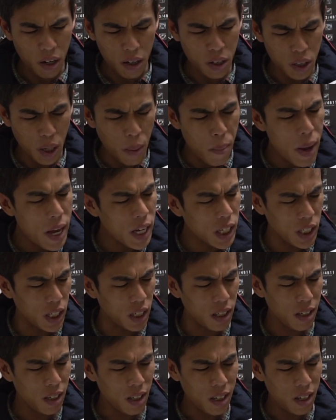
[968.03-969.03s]
It's
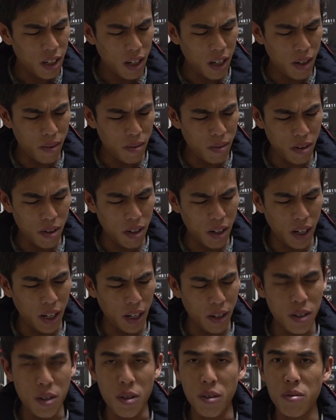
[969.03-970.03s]
amazing.
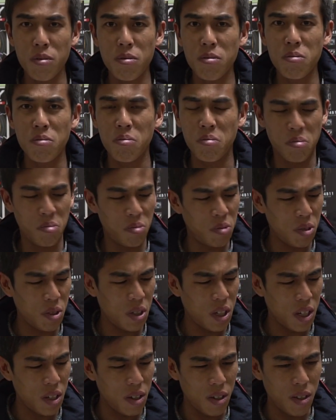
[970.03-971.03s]
You know,
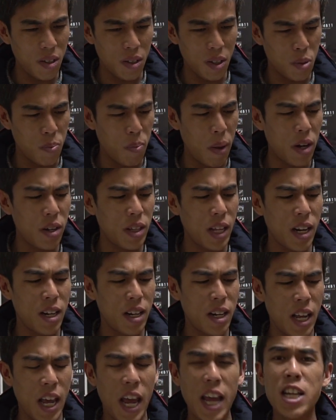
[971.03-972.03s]
it's better
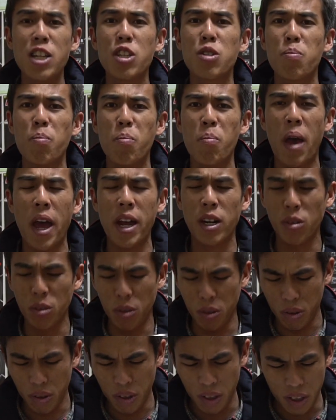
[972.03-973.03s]
than Haynes
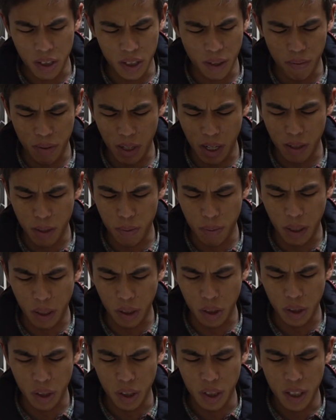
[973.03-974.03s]
manuals sometimes,
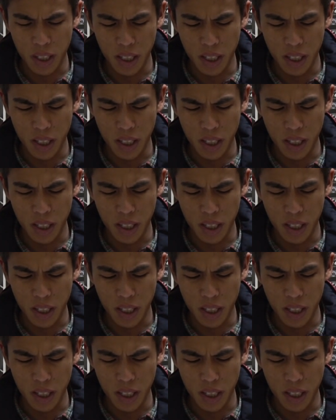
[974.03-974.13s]
because